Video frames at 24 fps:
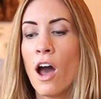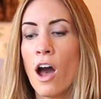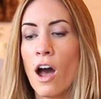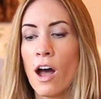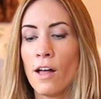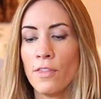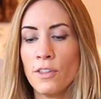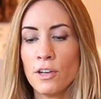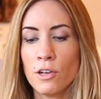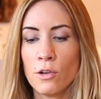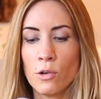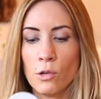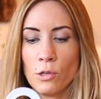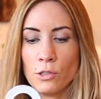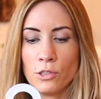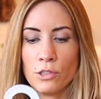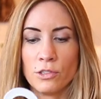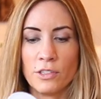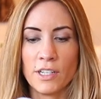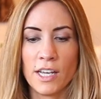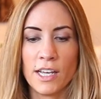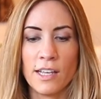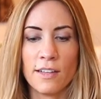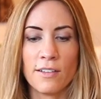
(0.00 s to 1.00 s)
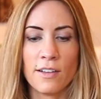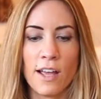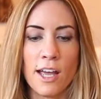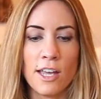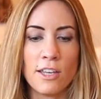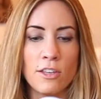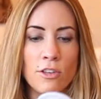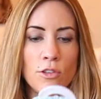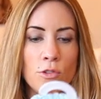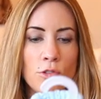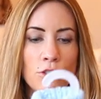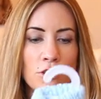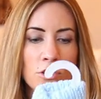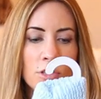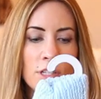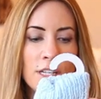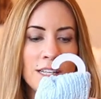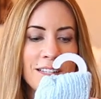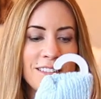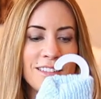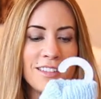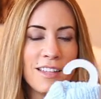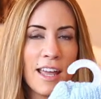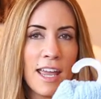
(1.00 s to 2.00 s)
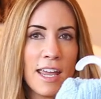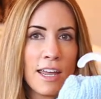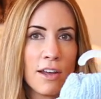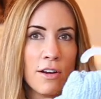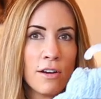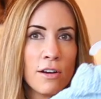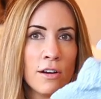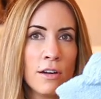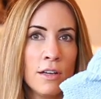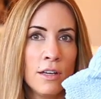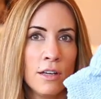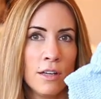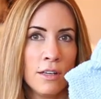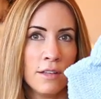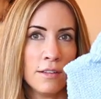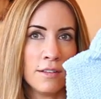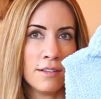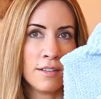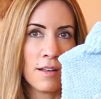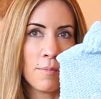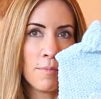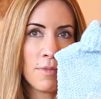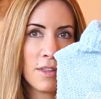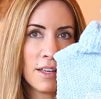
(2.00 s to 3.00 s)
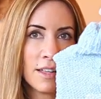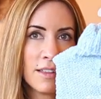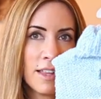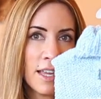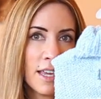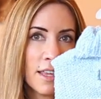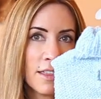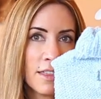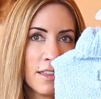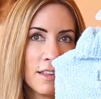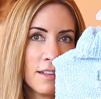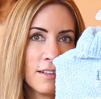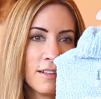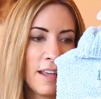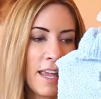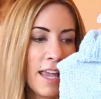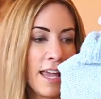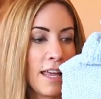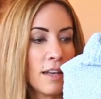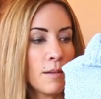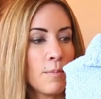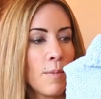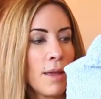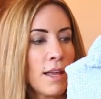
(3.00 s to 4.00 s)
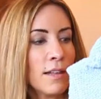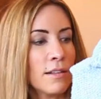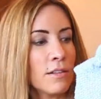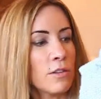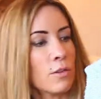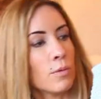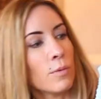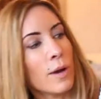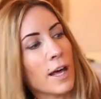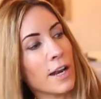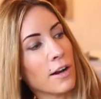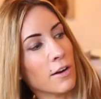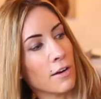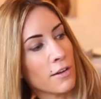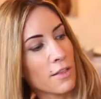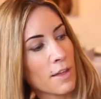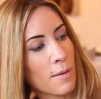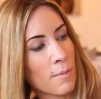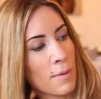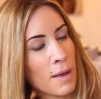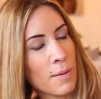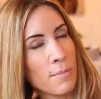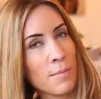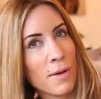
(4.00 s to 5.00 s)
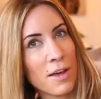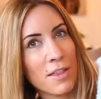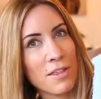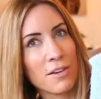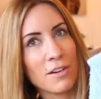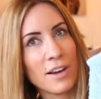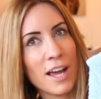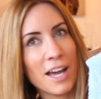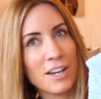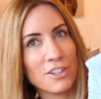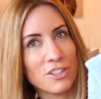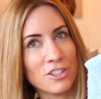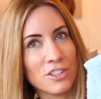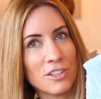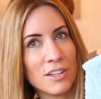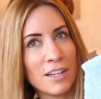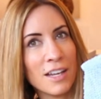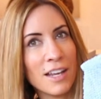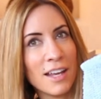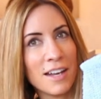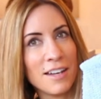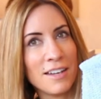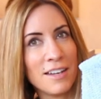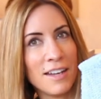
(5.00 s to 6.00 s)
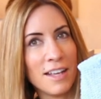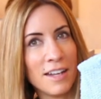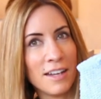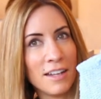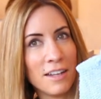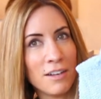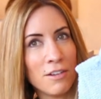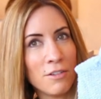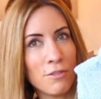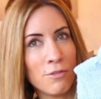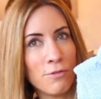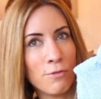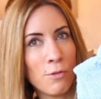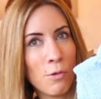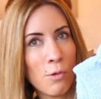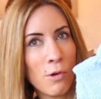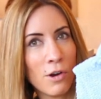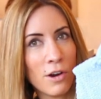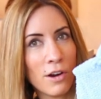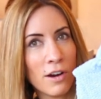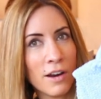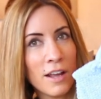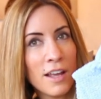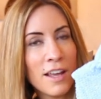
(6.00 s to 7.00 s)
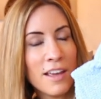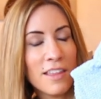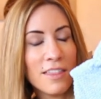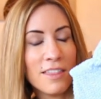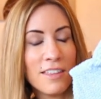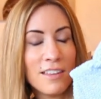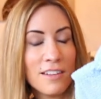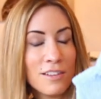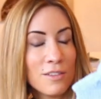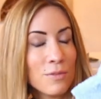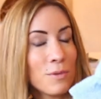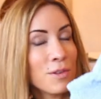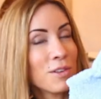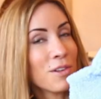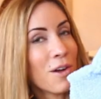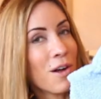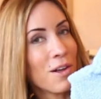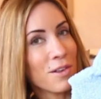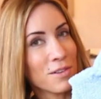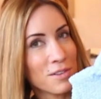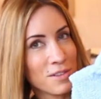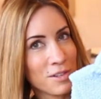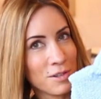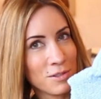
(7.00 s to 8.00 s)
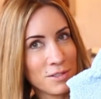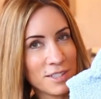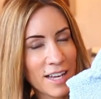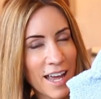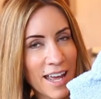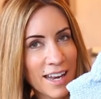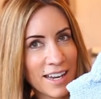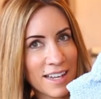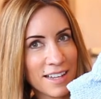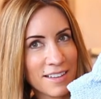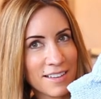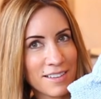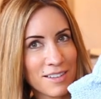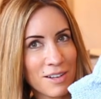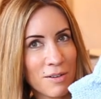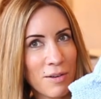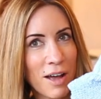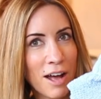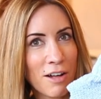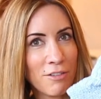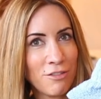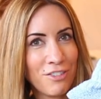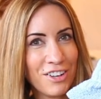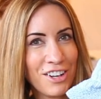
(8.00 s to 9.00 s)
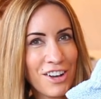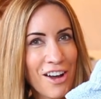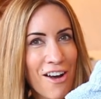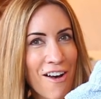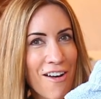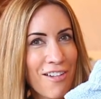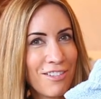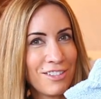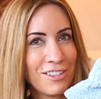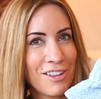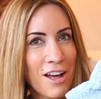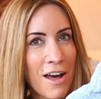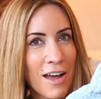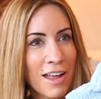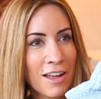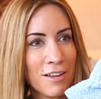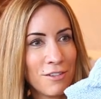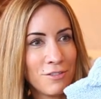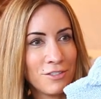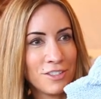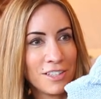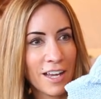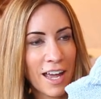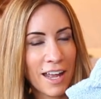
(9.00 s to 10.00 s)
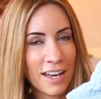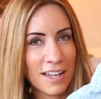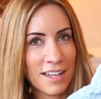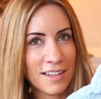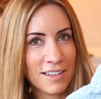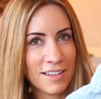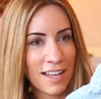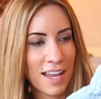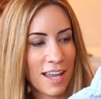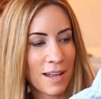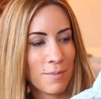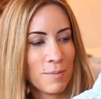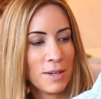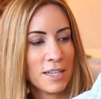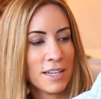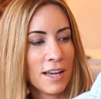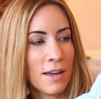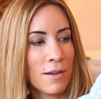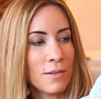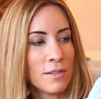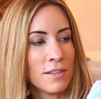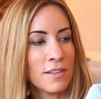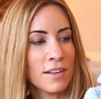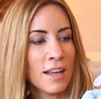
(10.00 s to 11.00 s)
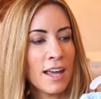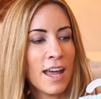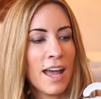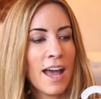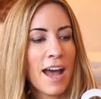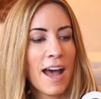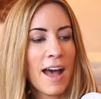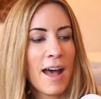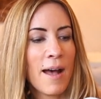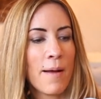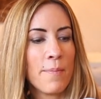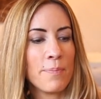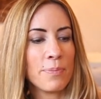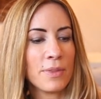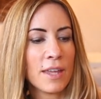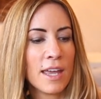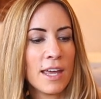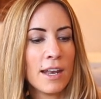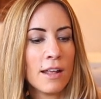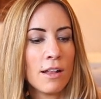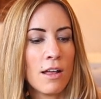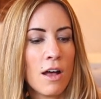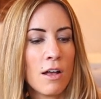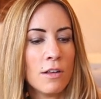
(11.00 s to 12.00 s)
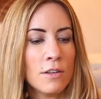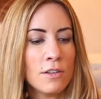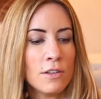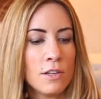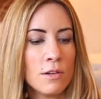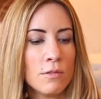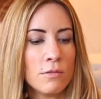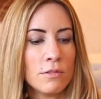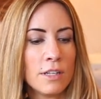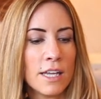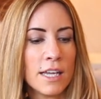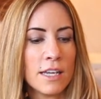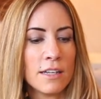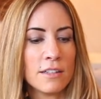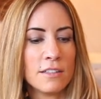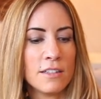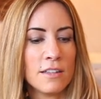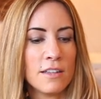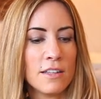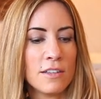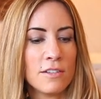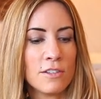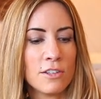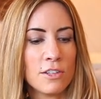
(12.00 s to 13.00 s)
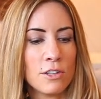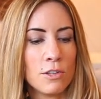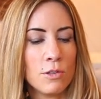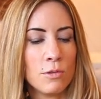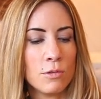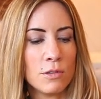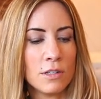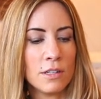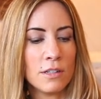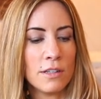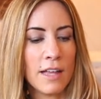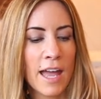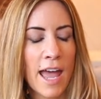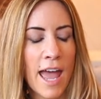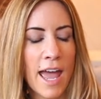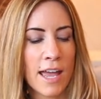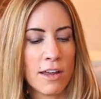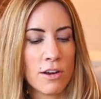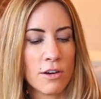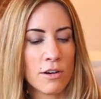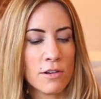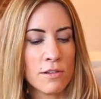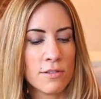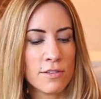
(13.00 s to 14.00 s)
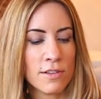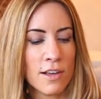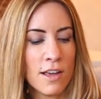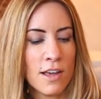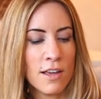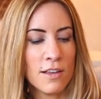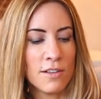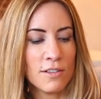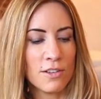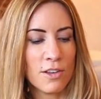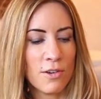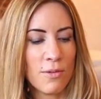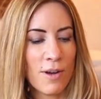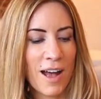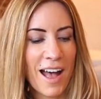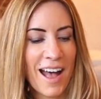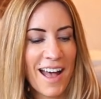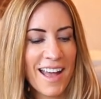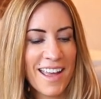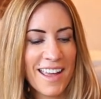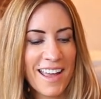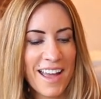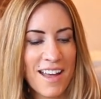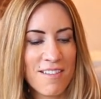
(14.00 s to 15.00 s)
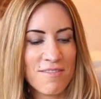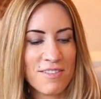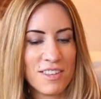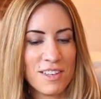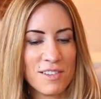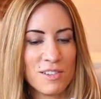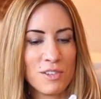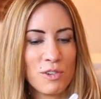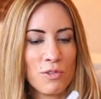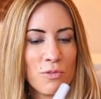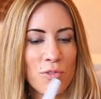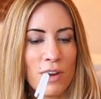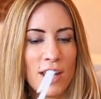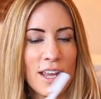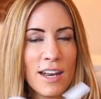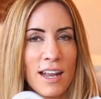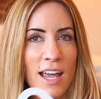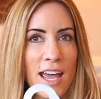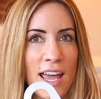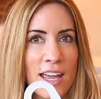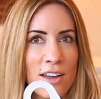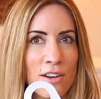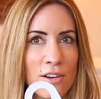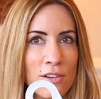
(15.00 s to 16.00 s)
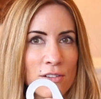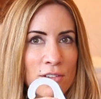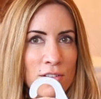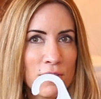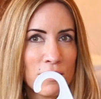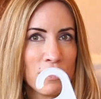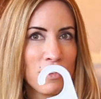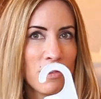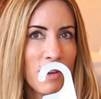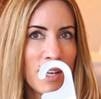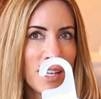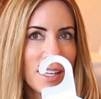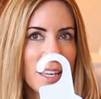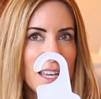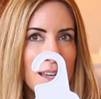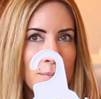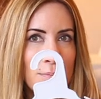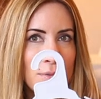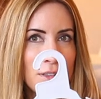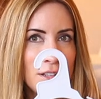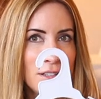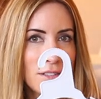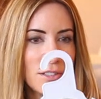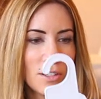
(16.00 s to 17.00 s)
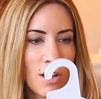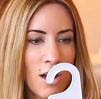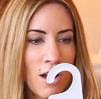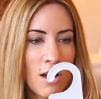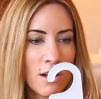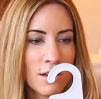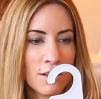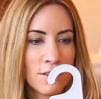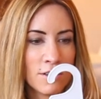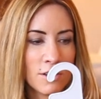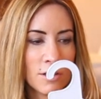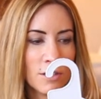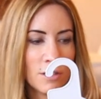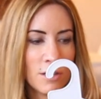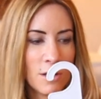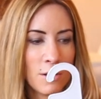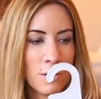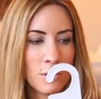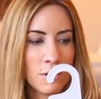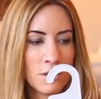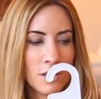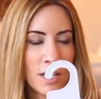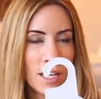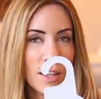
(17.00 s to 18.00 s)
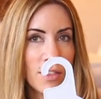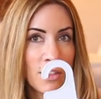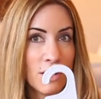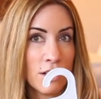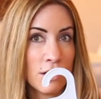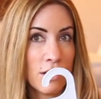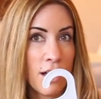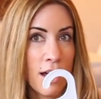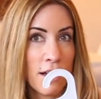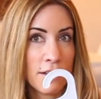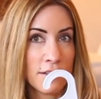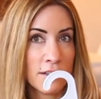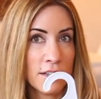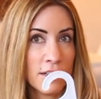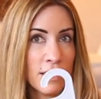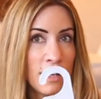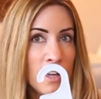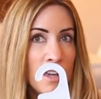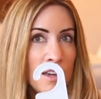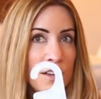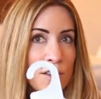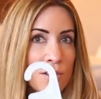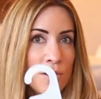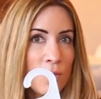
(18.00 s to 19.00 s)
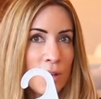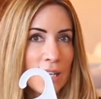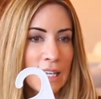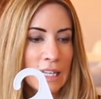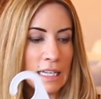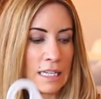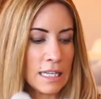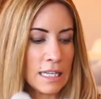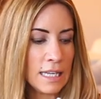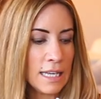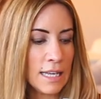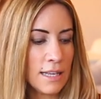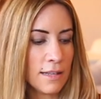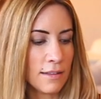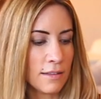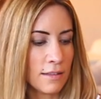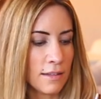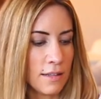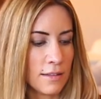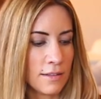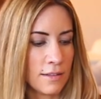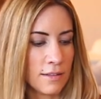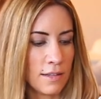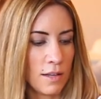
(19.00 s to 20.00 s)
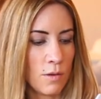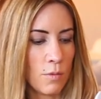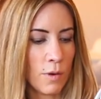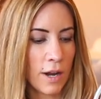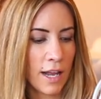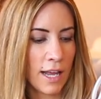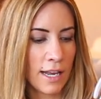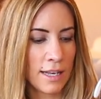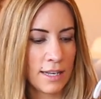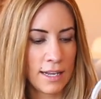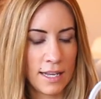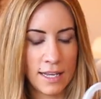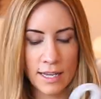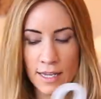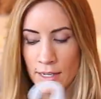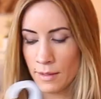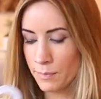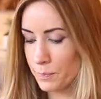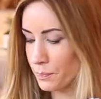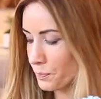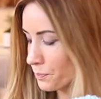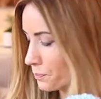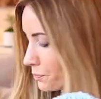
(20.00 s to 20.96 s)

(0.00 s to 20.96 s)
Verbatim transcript: On the colder days, I usually layer something like this handmade sweater that my mother actually knitted for. This was also Teddy's, so Alfie got a lot of Teddy's hand-me-downs. Um, and I'll also link to these cute little hangers. So I have these great hangers, so I keep the dog's clothes in the closet so I can easily see what I need.